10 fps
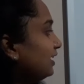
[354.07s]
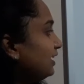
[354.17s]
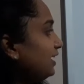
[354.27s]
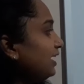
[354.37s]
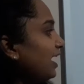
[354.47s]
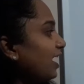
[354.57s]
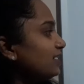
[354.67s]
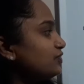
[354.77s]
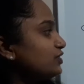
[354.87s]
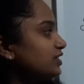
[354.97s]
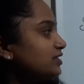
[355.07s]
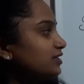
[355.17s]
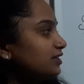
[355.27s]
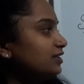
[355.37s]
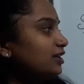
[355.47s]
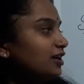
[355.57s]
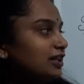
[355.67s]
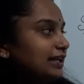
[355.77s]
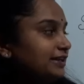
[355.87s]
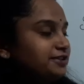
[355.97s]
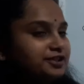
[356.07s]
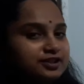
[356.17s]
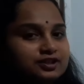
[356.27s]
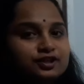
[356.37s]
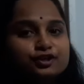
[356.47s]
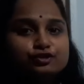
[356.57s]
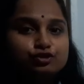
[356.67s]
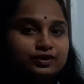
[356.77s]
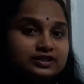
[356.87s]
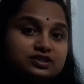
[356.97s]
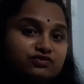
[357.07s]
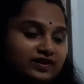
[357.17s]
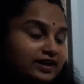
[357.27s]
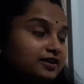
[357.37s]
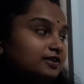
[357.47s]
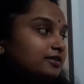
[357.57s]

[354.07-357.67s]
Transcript: He has written a letter to his friend.